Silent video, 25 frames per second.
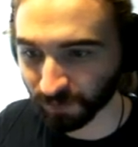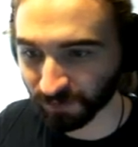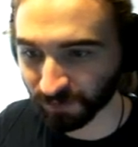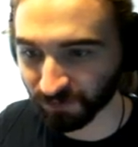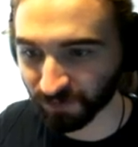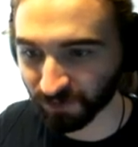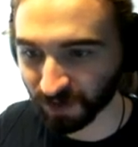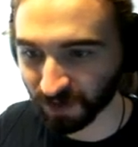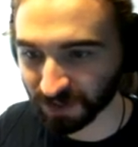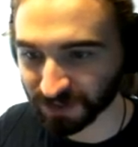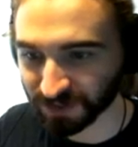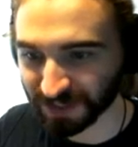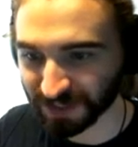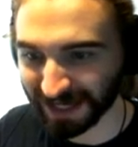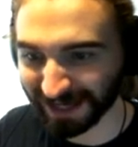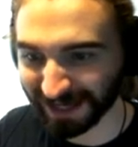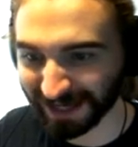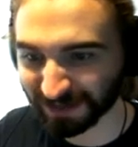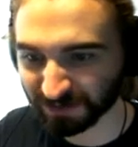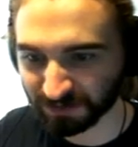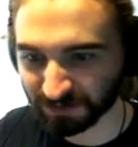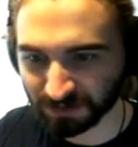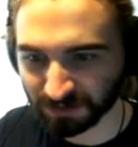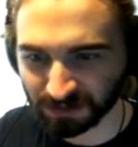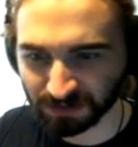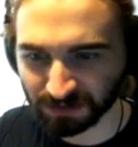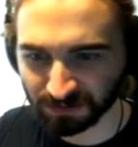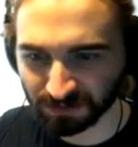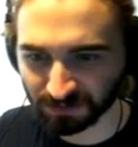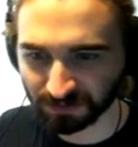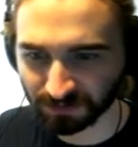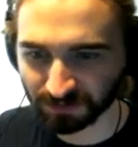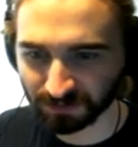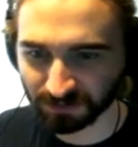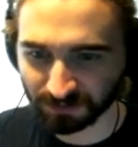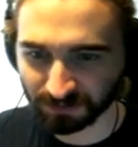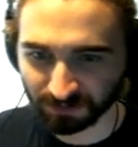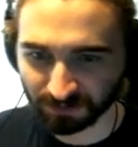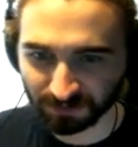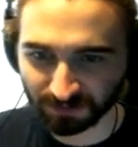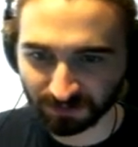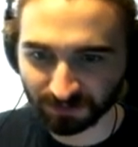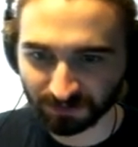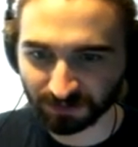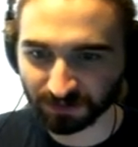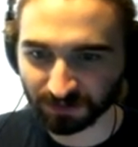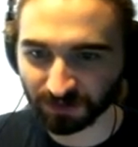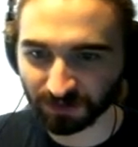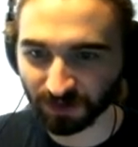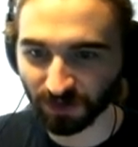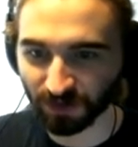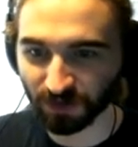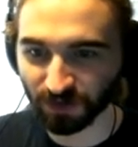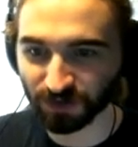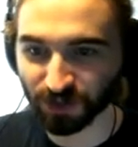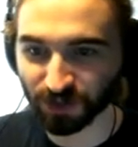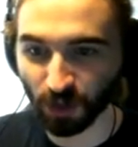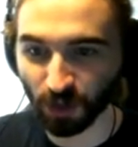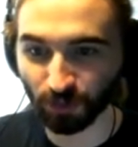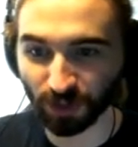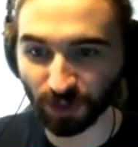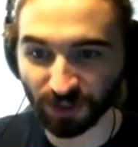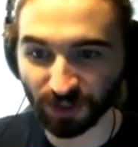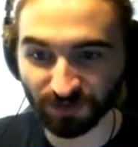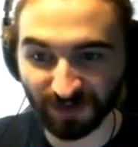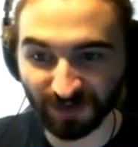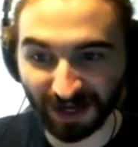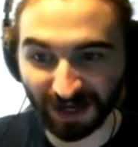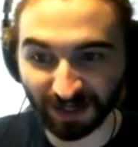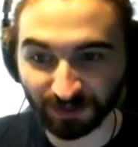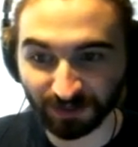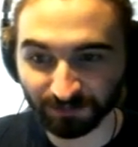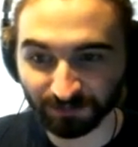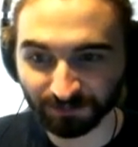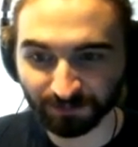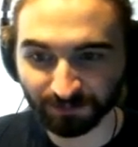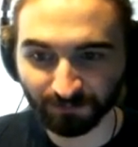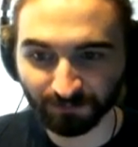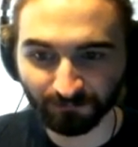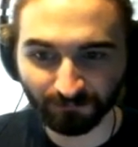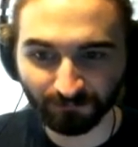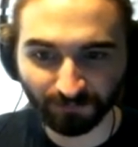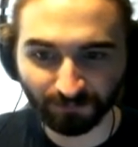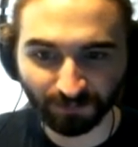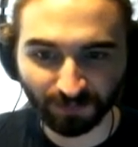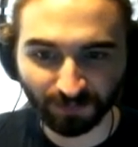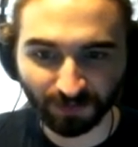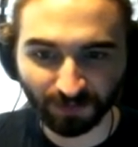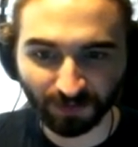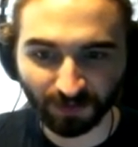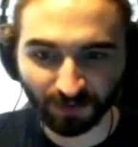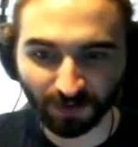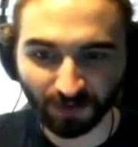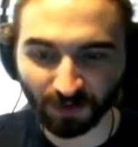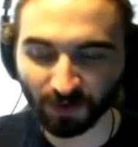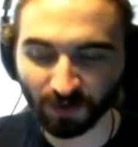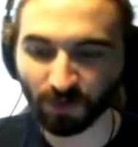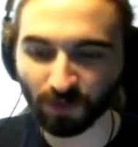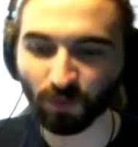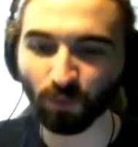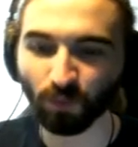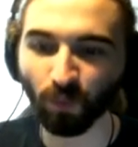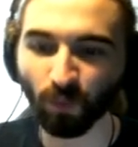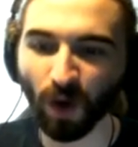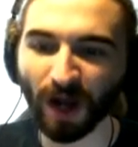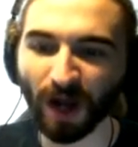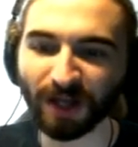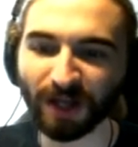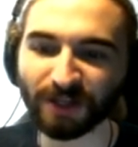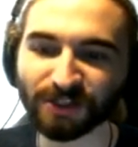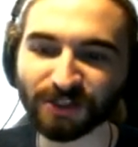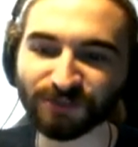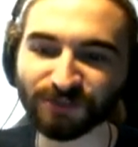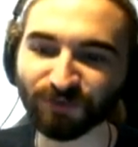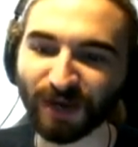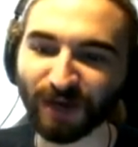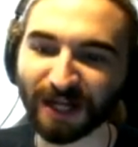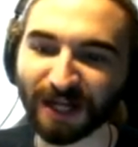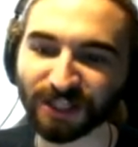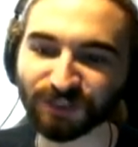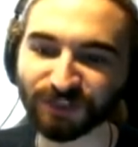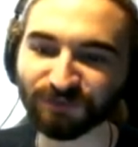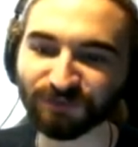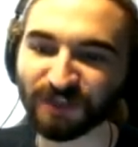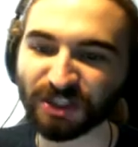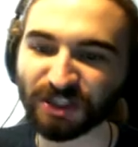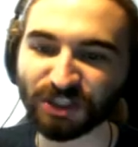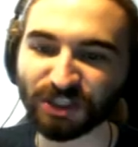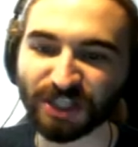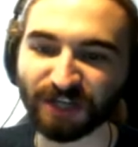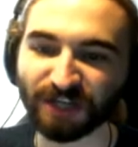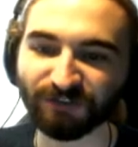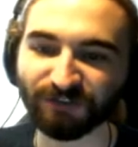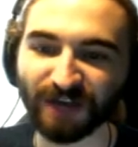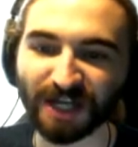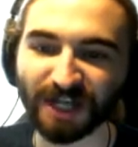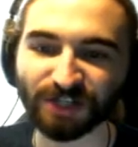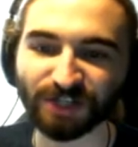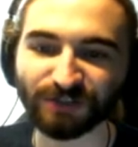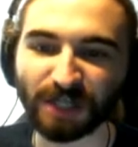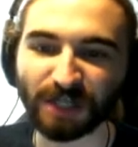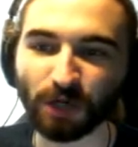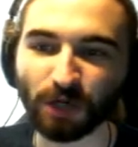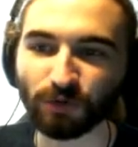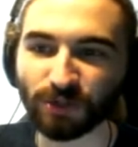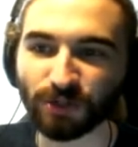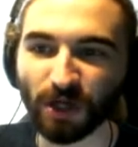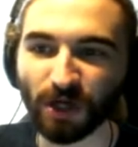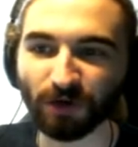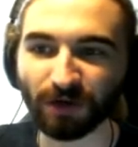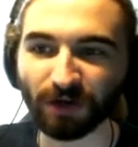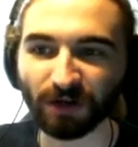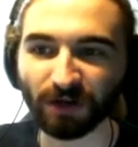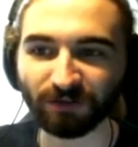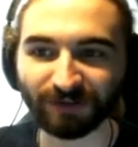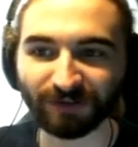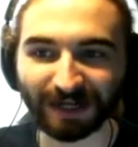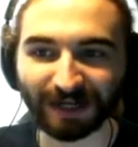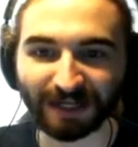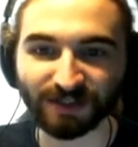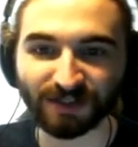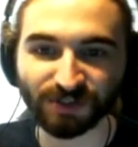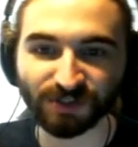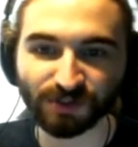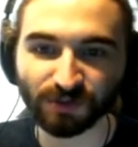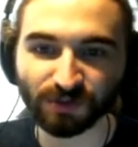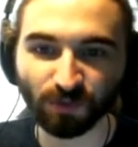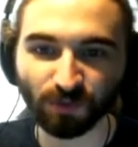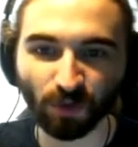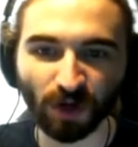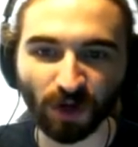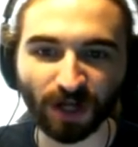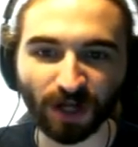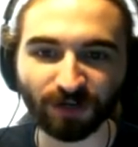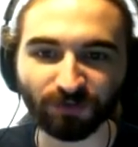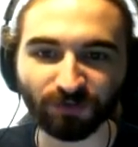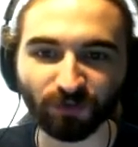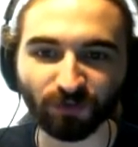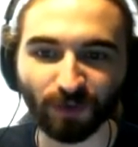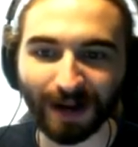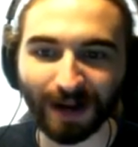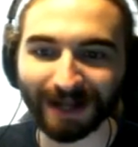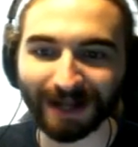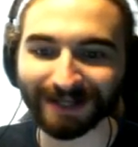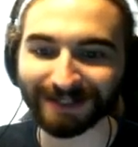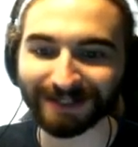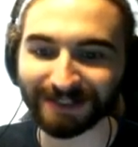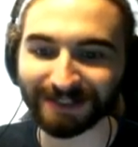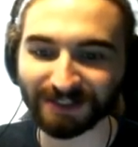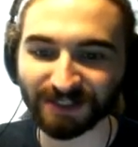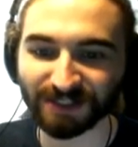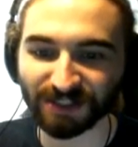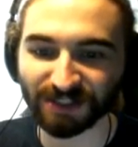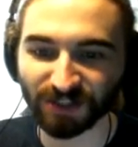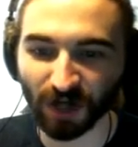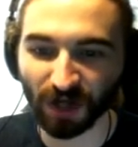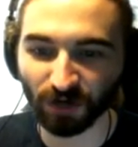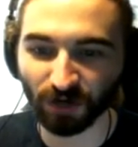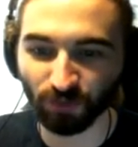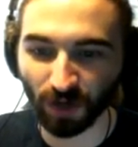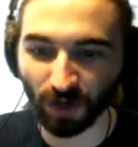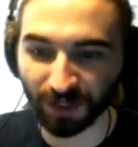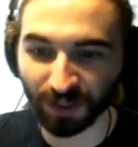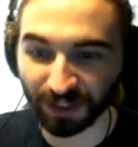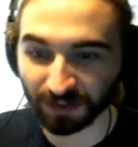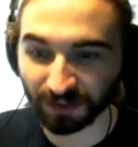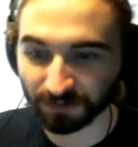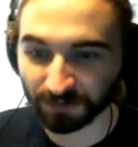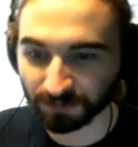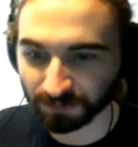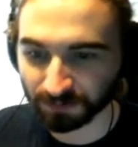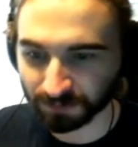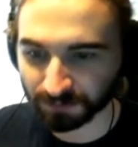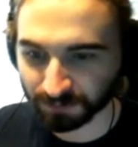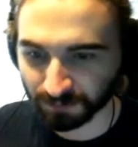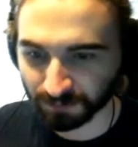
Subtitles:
What the fuck is that? The donut van. Why does Frank's Fish Stick Factory own donut vans? What kind of racket is this guy running?